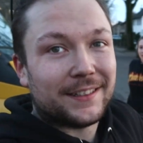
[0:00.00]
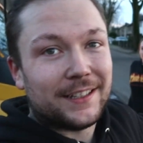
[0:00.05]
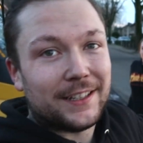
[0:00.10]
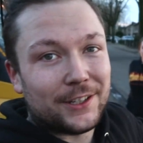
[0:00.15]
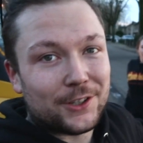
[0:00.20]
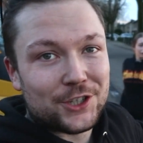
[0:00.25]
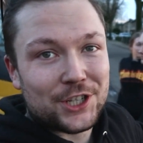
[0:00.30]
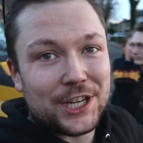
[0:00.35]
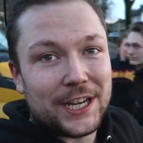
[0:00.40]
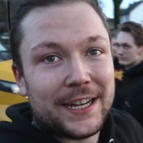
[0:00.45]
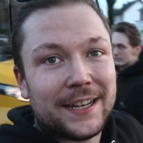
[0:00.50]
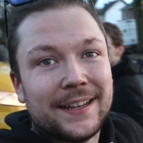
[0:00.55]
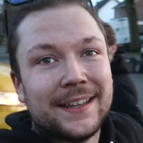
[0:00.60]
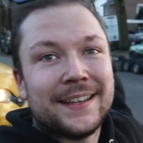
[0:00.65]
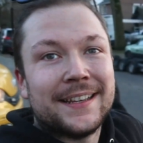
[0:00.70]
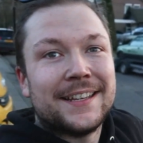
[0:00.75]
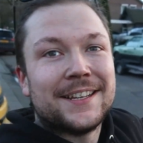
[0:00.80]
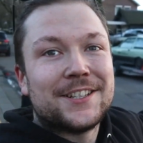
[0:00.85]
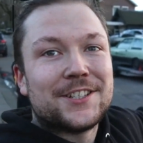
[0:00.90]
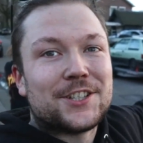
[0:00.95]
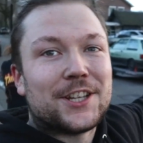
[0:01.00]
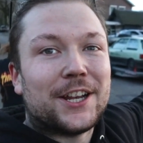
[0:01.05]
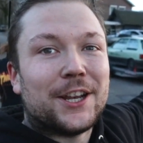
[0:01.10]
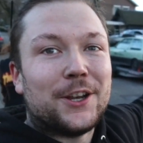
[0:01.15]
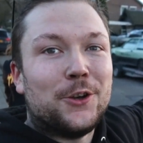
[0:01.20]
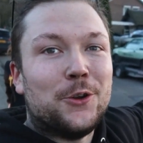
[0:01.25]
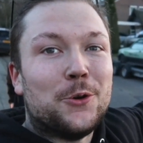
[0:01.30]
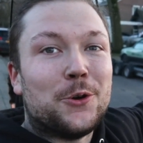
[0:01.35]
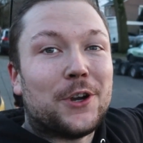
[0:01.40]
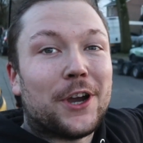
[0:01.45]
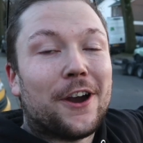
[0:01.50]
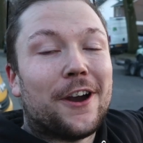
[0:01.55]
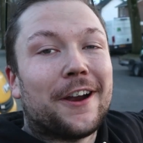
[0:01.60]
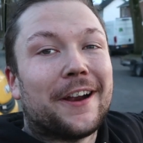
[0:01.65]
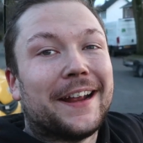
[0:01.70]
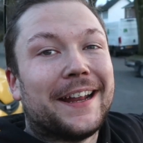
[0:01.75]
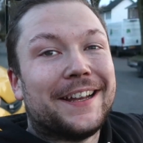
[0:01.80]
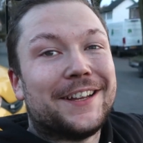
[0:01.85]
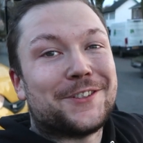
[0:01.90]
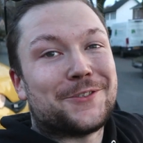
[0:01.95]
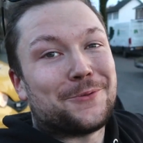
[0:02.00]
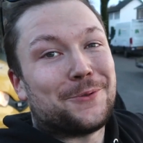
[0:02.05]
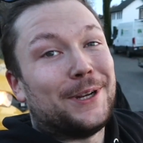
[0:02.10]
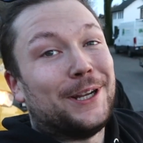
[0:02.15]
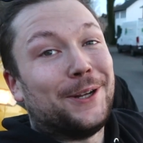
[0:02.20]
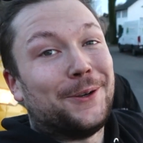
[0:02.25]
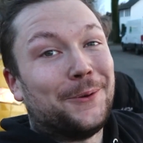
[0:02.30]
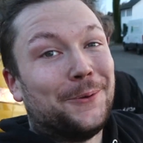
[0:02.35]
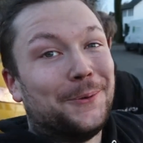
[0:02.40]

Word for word: little shit, it's got a new car and it's really